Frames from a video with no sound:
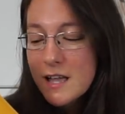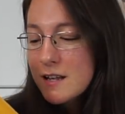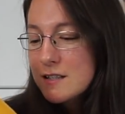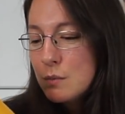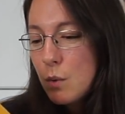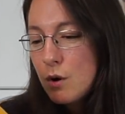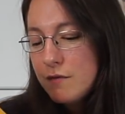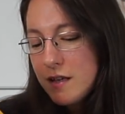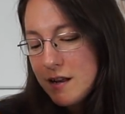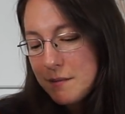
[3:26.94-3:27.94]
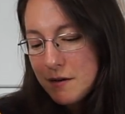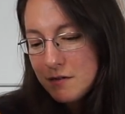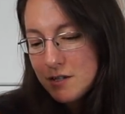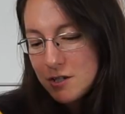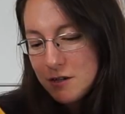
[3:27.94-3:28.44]
It's woven. I'm not
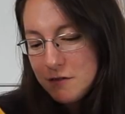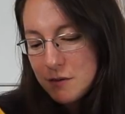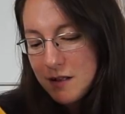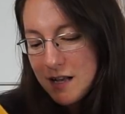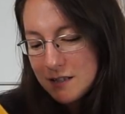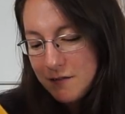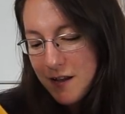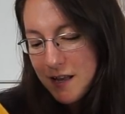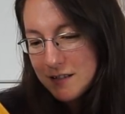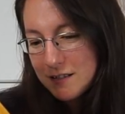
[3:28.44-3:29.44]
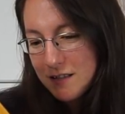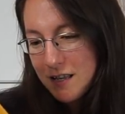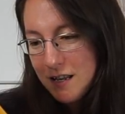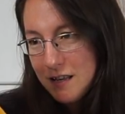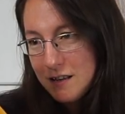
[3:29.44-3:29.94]
really sure if you would classify it as
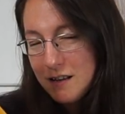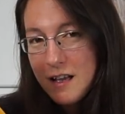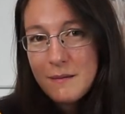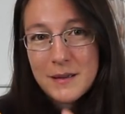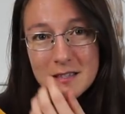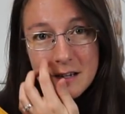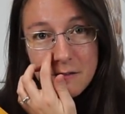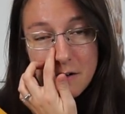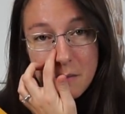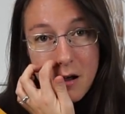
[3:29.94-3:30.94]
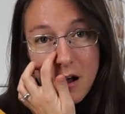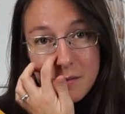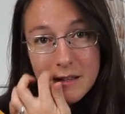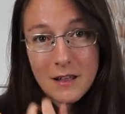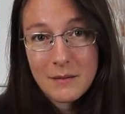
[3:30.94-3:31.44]
linen. I picked it up from
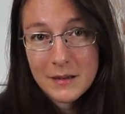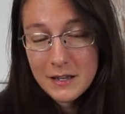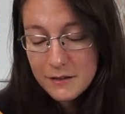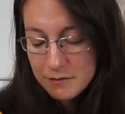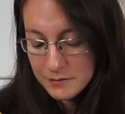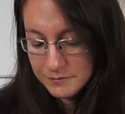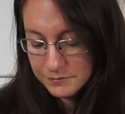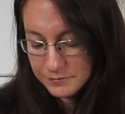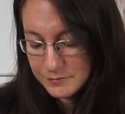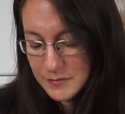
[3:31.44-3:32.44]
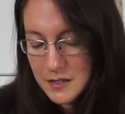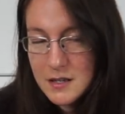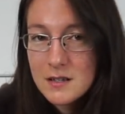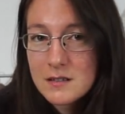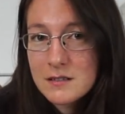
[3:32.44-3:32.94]
Hobby Lobby.
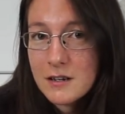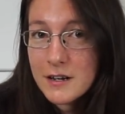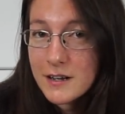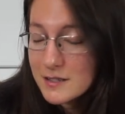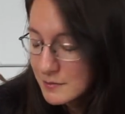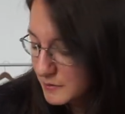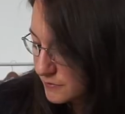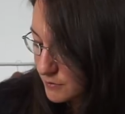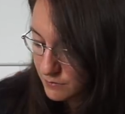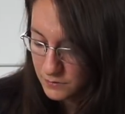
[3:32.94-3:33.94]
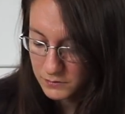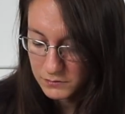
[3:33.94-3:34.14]
Sorry guys, my phone.